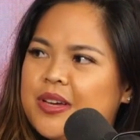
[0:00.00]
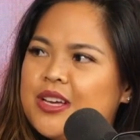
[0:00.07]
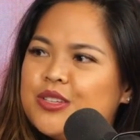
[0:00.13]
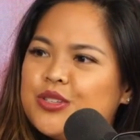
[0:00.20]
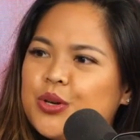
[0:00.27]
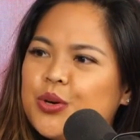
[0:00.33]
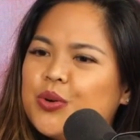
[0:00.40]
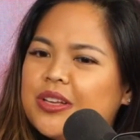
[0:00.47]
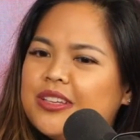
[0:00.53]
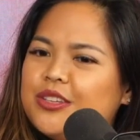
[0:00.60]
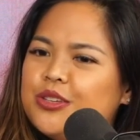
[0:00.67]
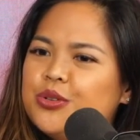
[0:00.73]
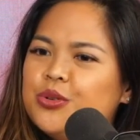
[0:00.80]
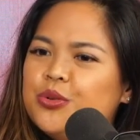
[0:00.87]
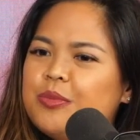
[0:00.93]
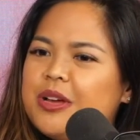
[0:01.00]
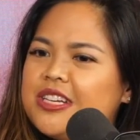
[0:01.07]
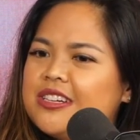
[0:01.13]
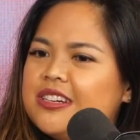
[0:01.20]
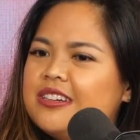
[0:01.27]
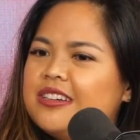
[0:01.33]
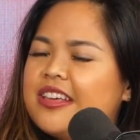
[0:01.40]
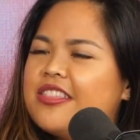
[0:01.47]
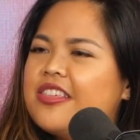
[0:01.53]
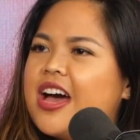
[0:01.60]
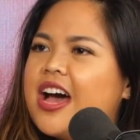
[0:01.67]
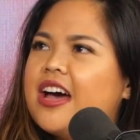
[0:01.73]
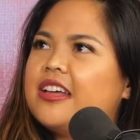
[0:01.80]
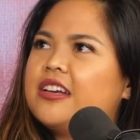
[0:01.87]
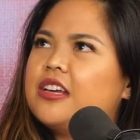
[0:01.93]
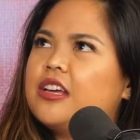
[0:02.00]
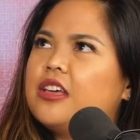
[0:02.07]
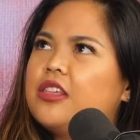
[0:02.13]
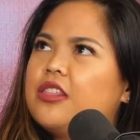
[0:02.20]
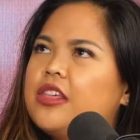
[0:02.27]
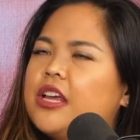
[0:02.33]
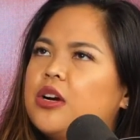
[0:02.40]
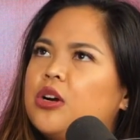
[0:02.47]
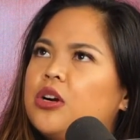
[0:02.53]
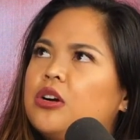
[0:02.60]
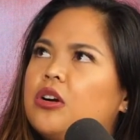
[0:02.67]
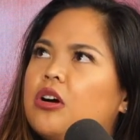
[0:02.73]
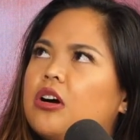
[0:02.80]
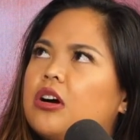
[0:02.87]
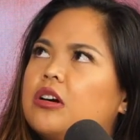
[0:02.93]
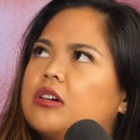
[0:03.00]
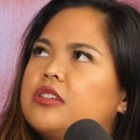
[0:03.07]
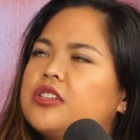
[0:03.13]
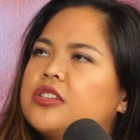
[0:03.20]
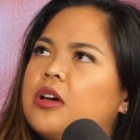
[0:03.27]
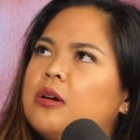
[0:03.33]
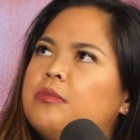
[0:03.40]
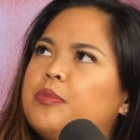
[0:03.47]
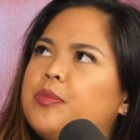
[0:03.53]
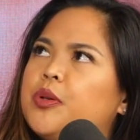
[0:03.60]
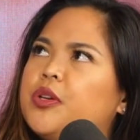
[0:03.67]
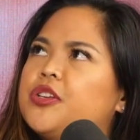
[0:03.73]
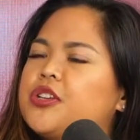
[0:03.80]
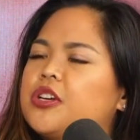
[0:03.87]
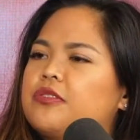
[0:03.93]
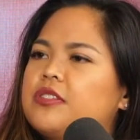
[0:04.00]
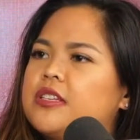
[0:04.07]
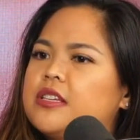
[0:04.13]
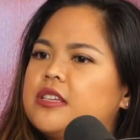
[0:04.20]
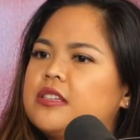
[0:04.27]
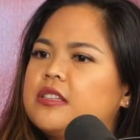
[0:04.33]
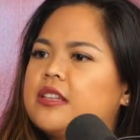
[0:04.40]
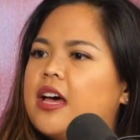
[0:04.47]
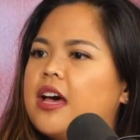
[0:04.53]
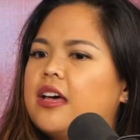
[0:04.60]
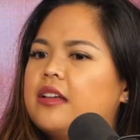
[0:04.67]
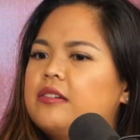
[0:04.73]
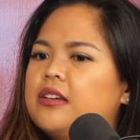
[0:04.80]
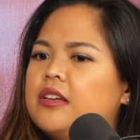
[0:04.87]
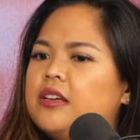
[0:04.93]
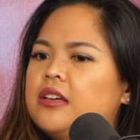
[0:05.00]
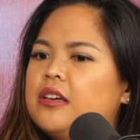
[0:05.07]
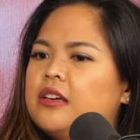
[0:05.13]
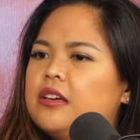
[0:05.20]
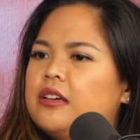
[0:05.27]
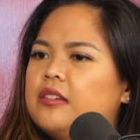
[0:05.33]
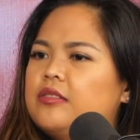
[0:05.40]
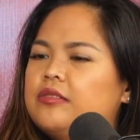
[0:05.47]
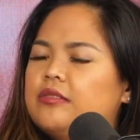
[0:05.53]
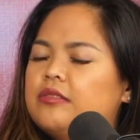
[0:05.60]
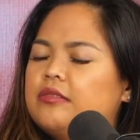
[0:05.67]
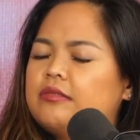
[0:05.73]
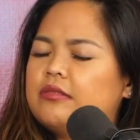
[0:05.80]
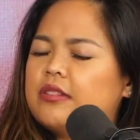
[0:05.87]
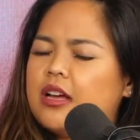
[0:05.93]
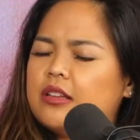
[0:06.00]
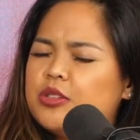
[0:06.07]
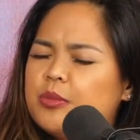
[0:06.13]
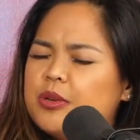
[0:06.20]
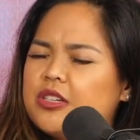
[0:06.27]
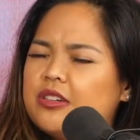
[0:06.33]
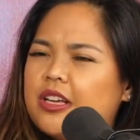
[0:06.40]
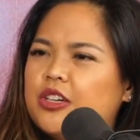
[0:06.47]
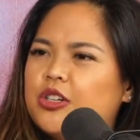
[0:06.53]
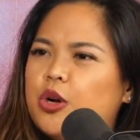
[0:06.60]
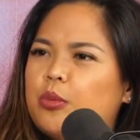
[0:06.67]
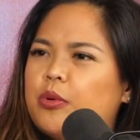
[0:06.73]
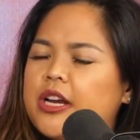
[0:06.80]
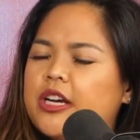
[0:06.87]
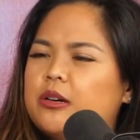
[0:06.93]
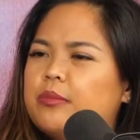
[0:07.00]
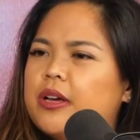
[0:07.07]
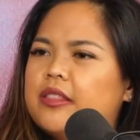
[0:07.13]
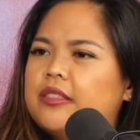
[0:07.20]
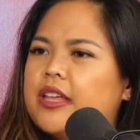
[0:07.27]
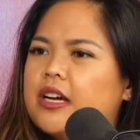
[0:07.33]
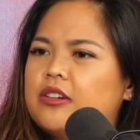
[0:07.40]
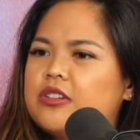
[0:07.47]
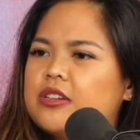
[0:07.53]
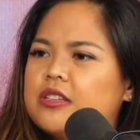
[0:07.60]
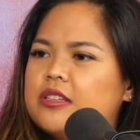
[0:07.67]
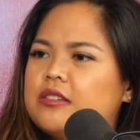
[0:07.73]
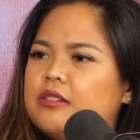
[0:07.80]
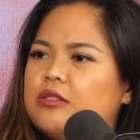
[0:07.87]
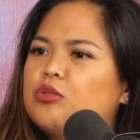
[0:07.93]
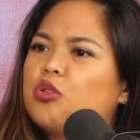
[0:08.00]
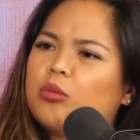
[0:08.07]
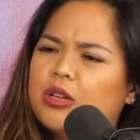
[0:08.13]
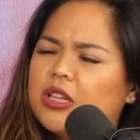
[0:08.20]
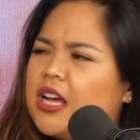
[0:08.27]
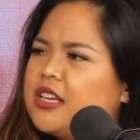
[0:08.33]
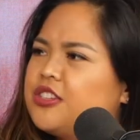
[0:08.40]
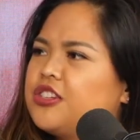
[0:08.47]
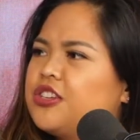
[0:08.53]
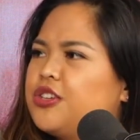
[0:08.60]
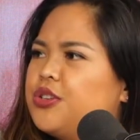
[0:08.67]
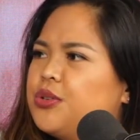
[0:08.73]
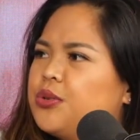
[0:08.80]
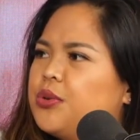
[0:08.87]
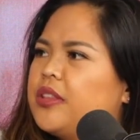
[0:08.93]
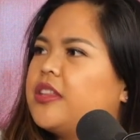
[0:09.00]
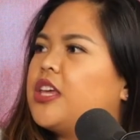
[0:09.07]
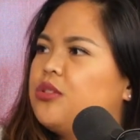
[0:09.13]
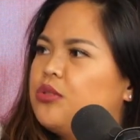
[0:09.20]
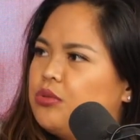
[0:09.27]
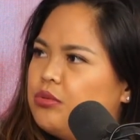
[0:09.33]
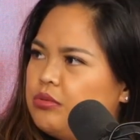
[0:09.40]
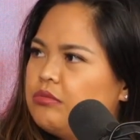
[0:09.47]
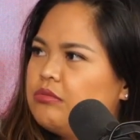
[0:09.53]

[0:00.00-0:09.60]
So you mentioned that there are some beauty services that not so much are like a no-brainer, but that are just normalized to you and that you